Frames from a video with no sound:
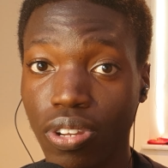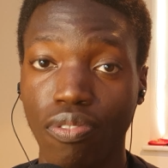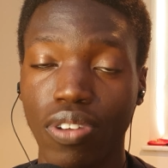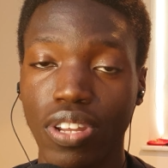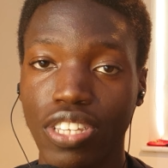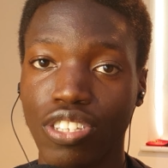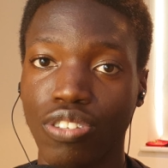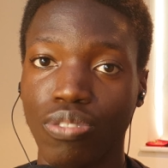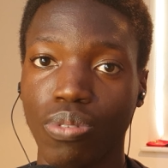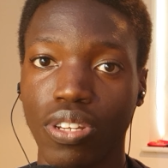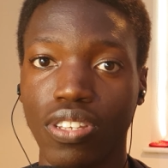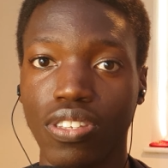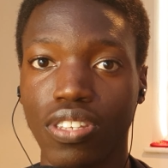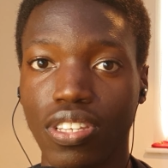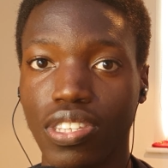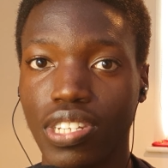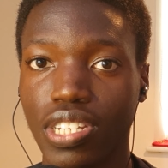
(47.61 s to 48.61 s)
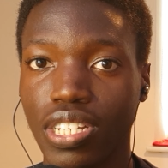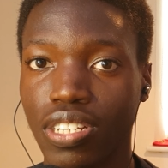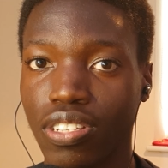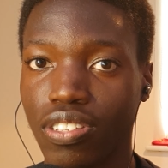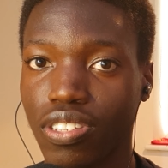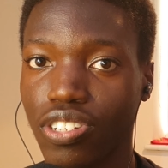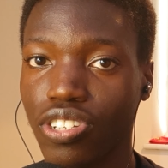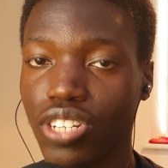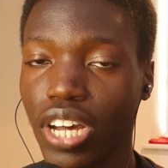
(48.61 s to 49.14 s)
released in 2016.
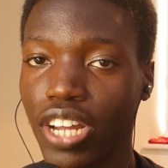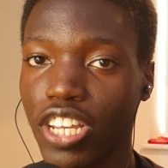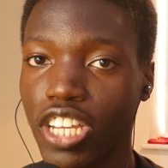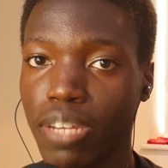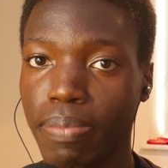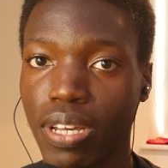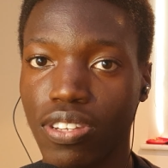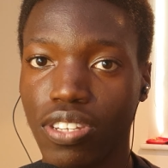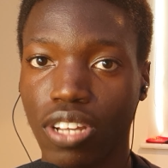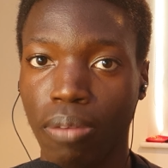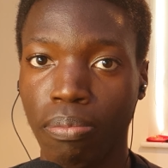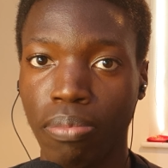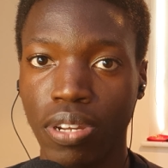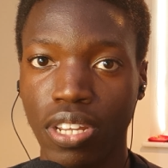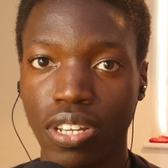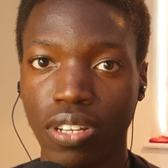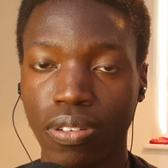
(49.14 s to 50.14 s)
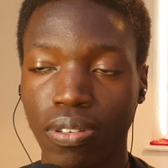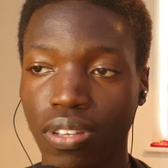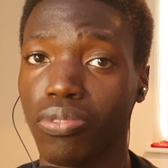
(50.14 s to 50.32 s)
It's a Chinese based company.